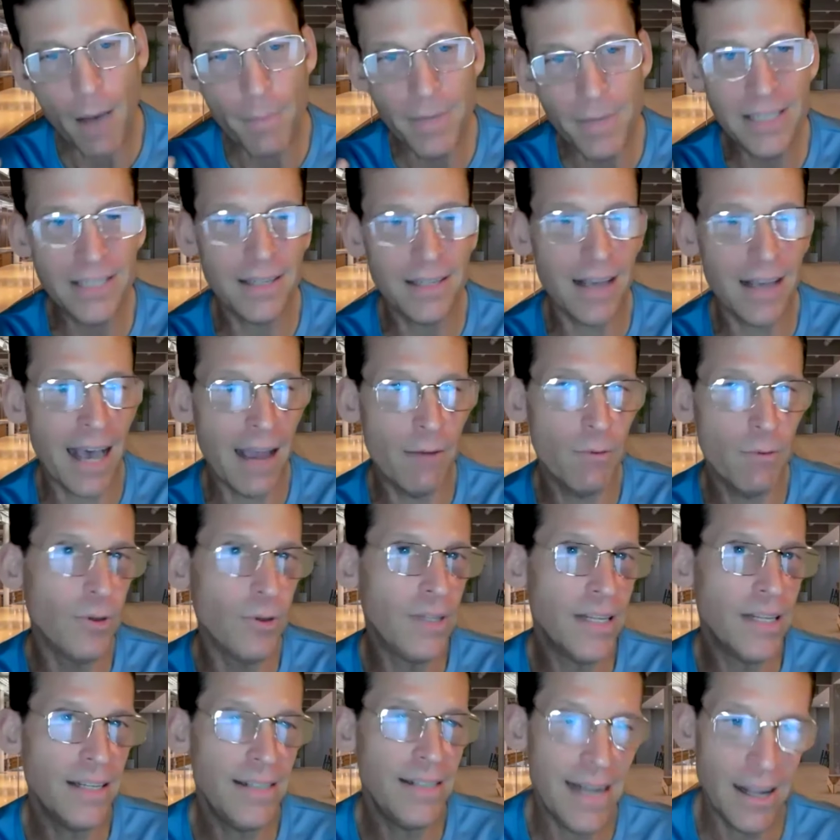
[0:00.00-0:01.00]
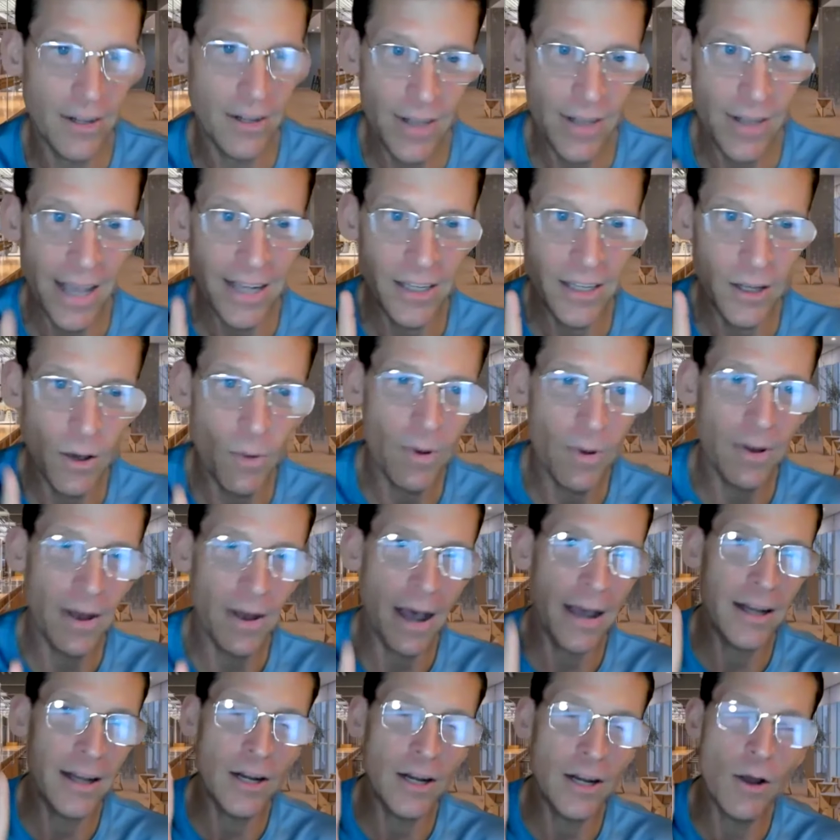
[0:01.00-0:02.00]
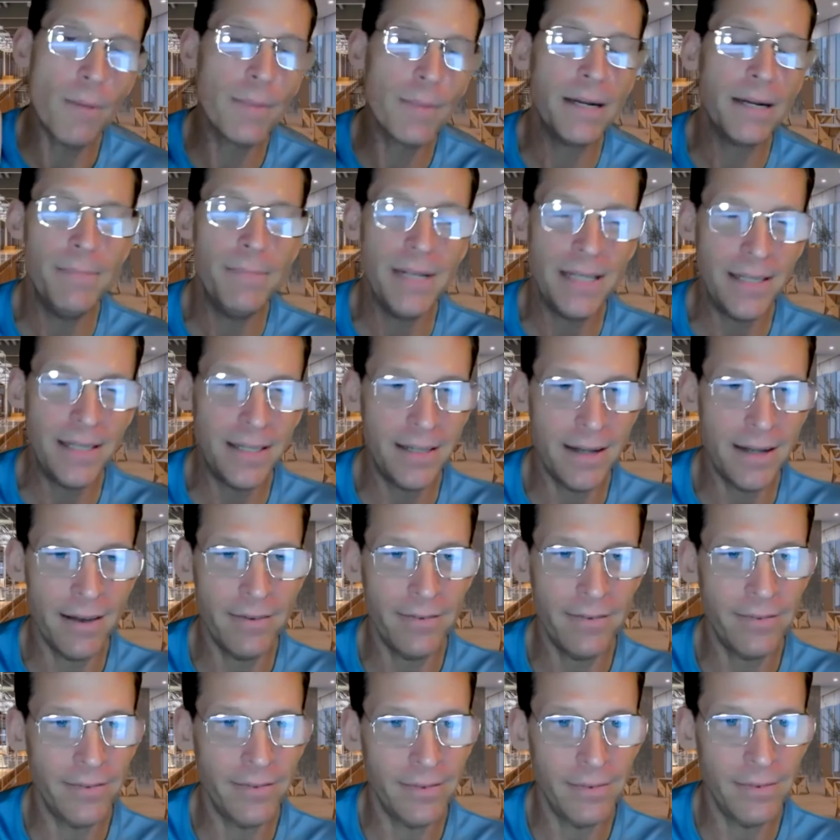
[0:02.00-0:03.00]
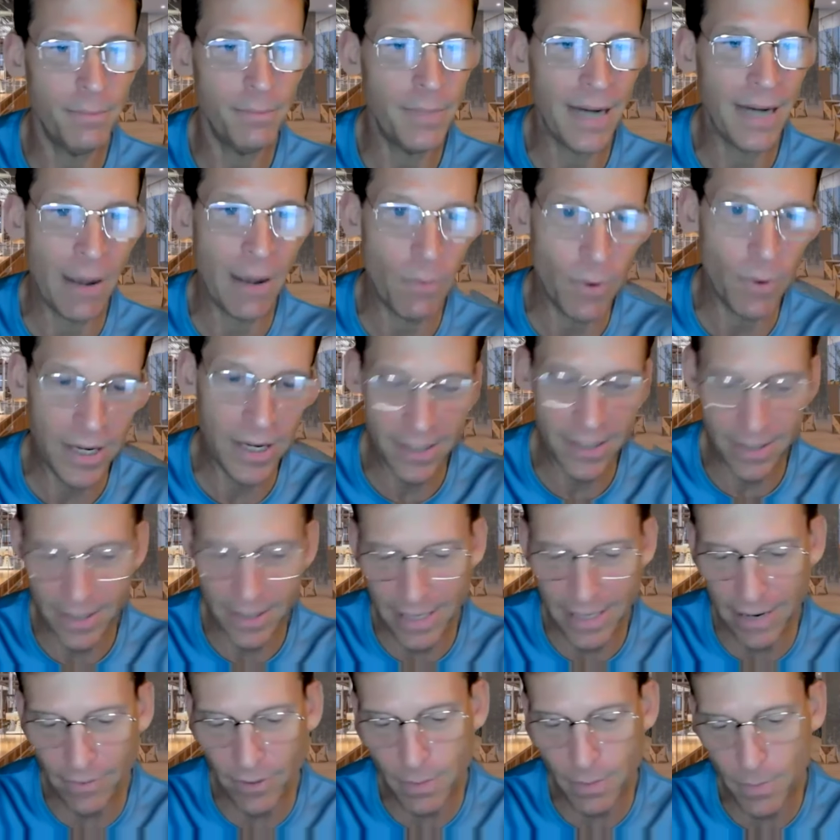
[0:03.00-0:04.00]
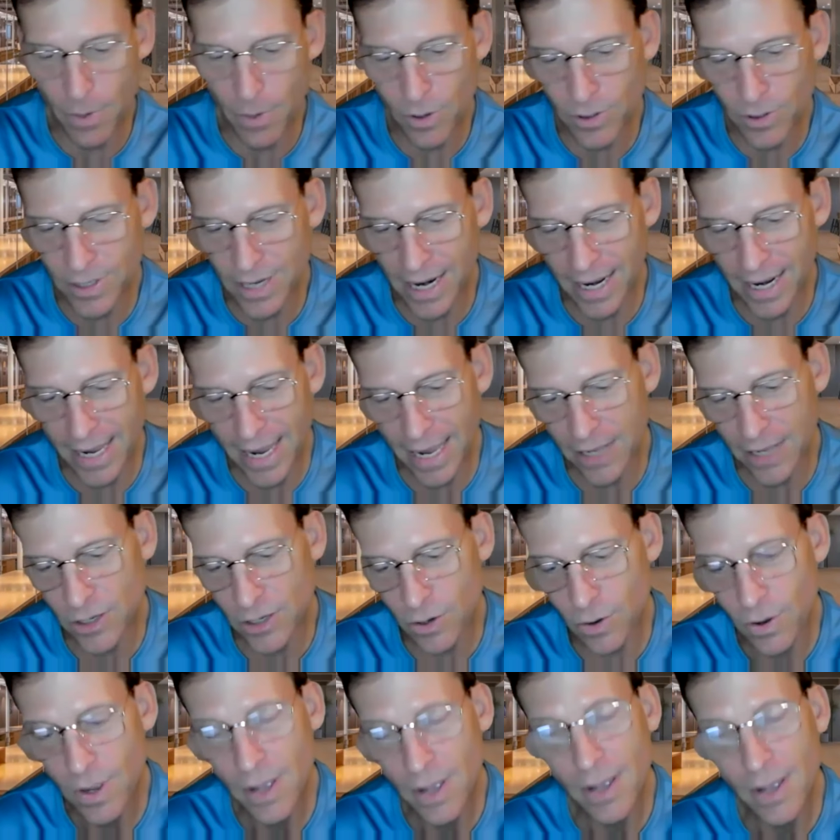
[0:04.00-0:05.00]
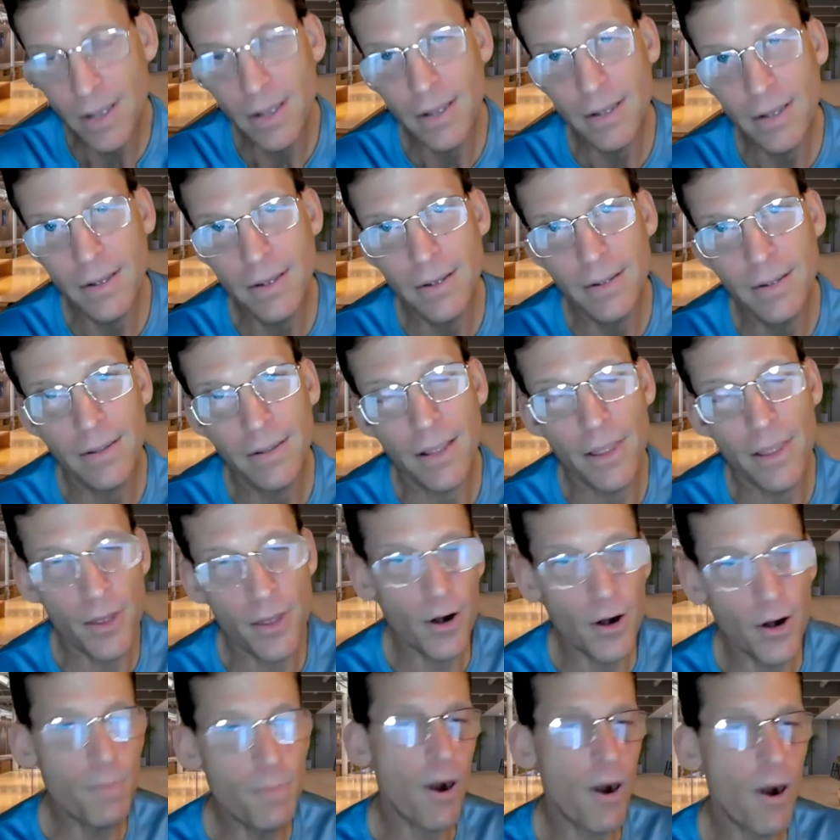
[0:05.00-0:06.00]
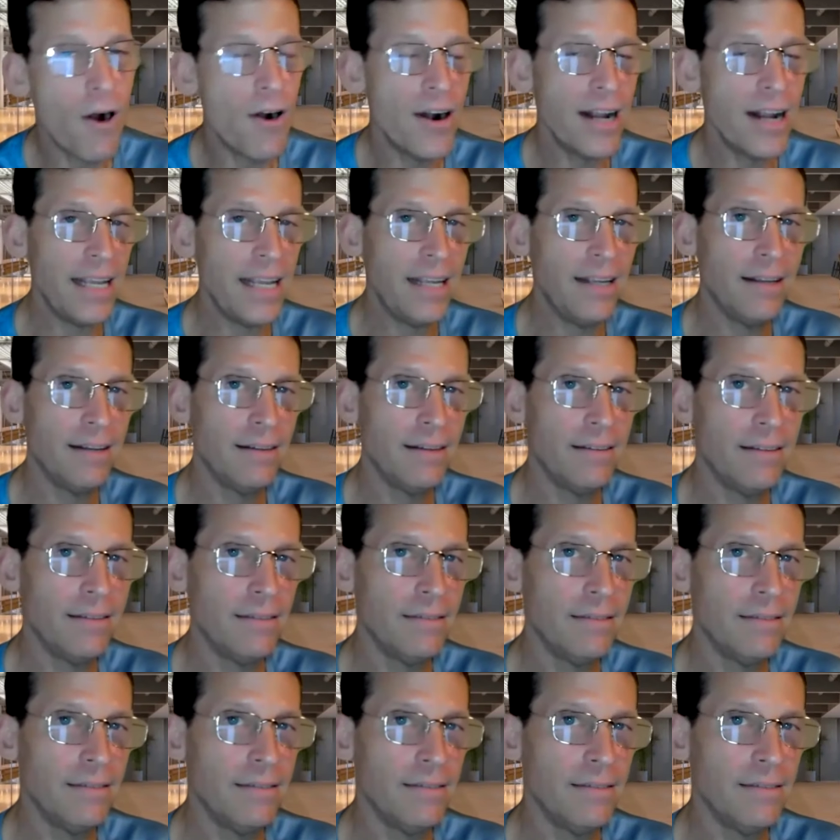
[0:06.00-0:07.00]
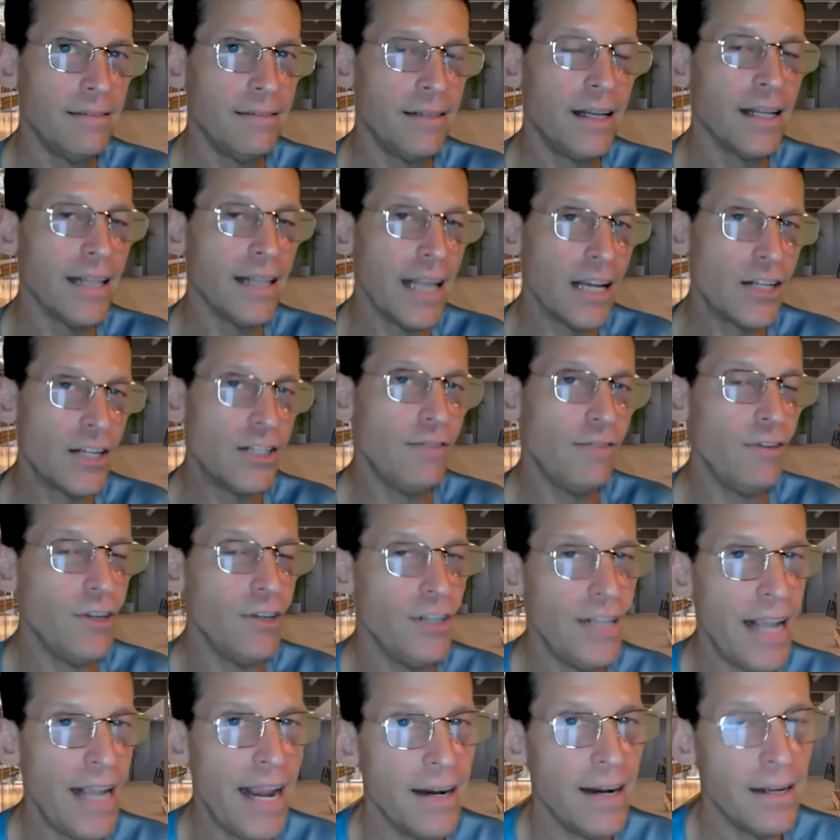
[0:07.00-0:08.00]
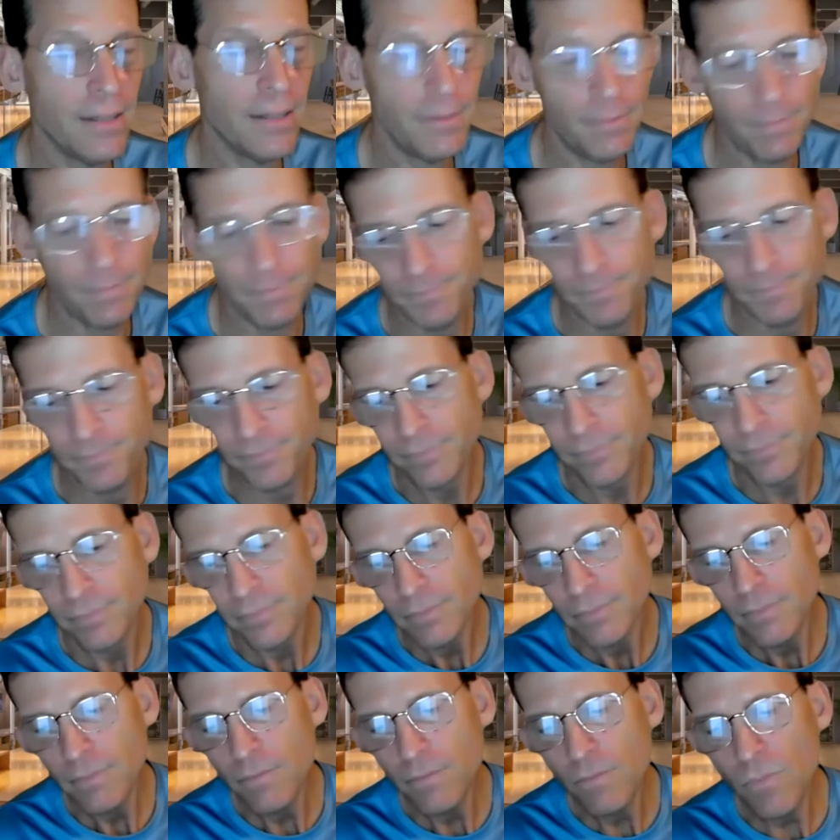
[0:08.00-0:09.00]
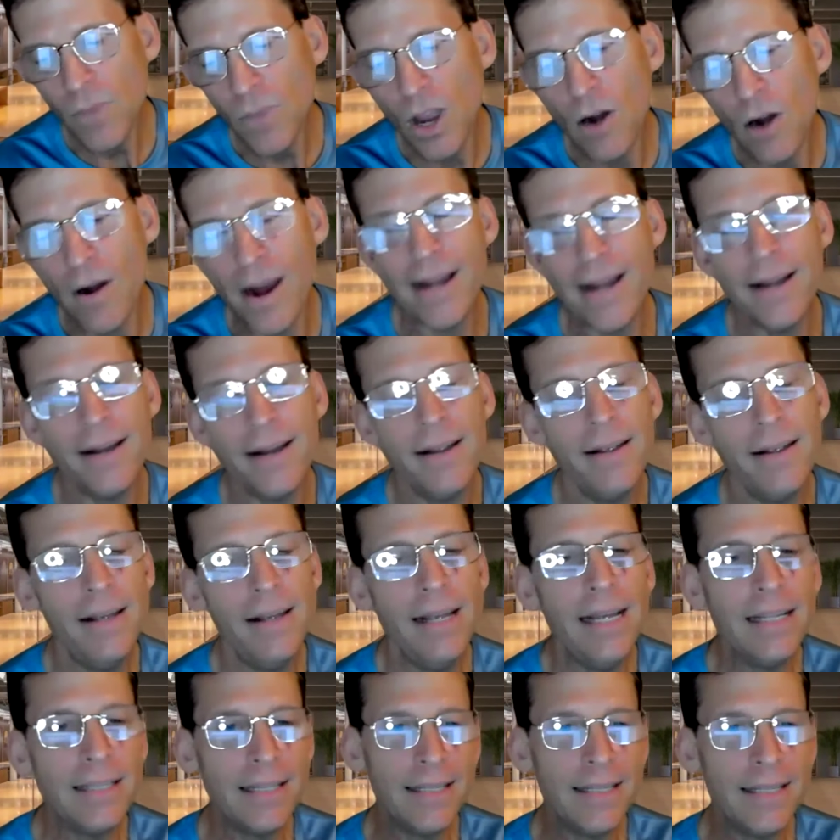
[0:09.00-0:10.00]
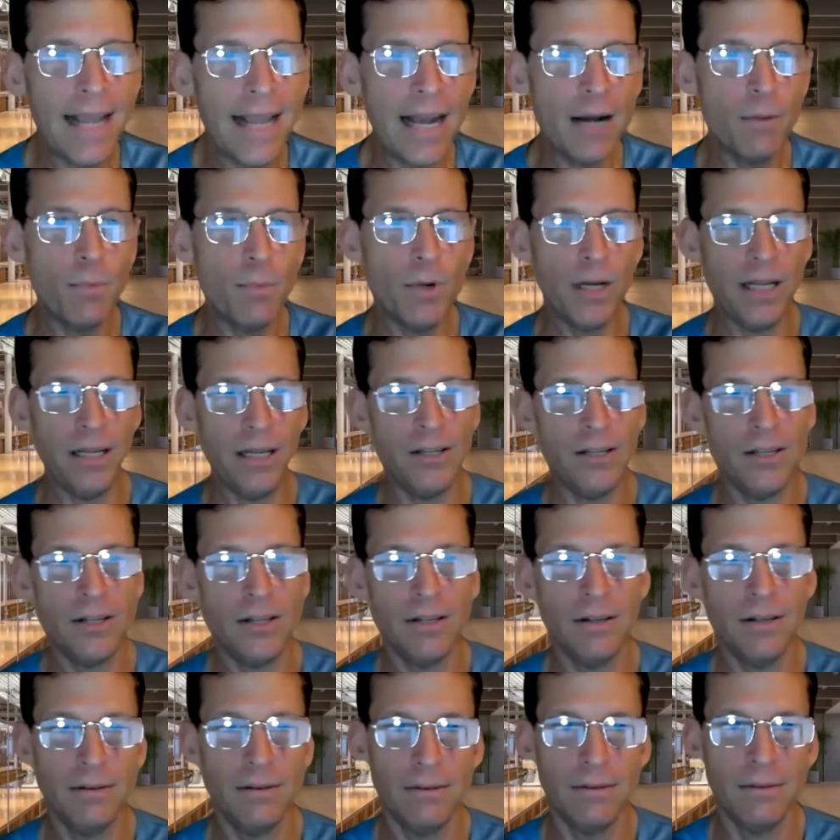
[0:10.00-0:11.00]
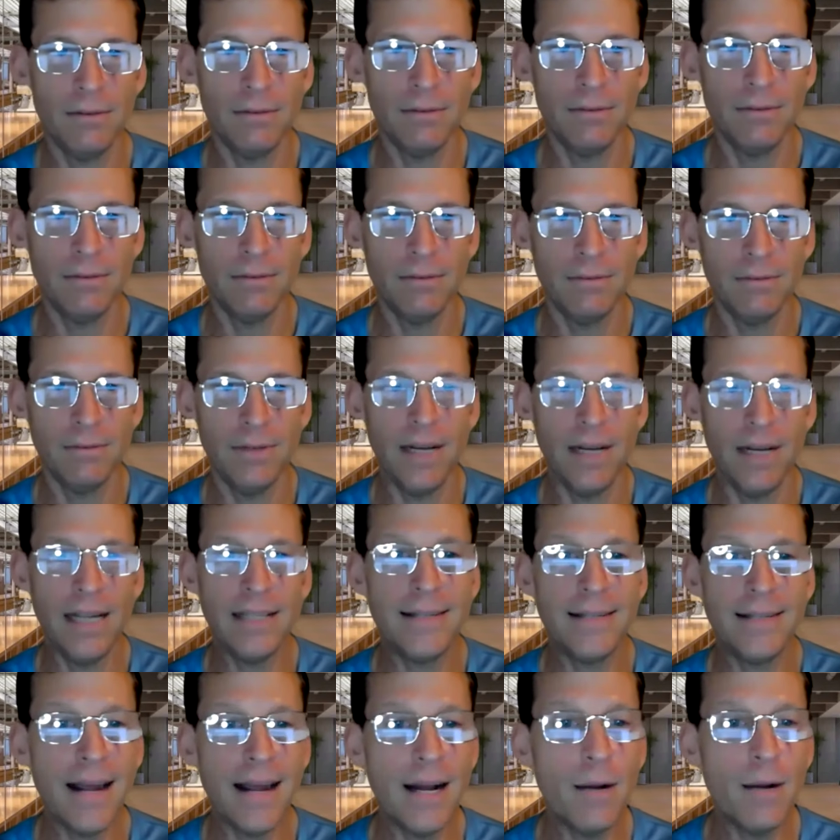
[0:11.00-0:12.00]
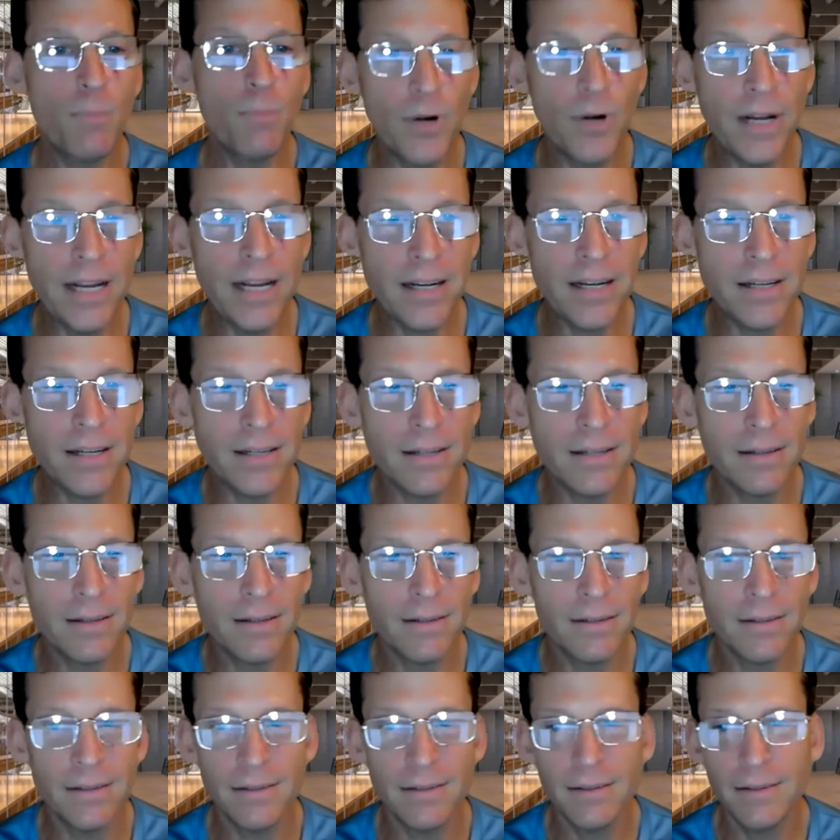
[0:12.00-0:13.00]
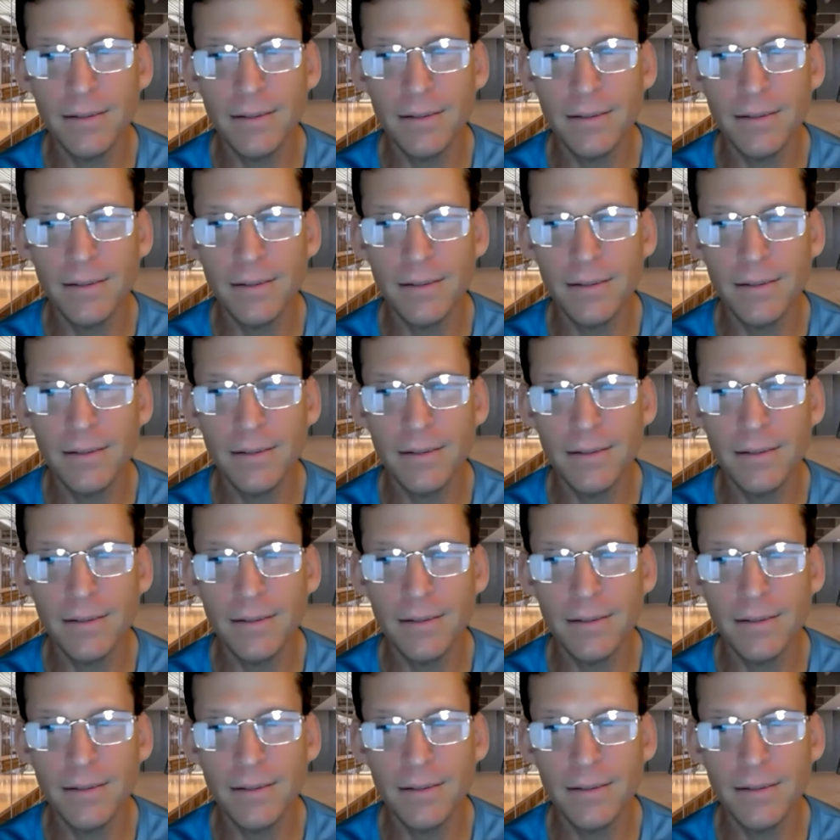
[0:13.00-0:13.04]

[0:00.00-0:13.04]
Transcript: I'm gonna I wrote this down. So I don't I know I'm gonna miss stuff, but I want to give you the most that I can. So the third party collection of your data. All right, it's a data breach. It's not a breach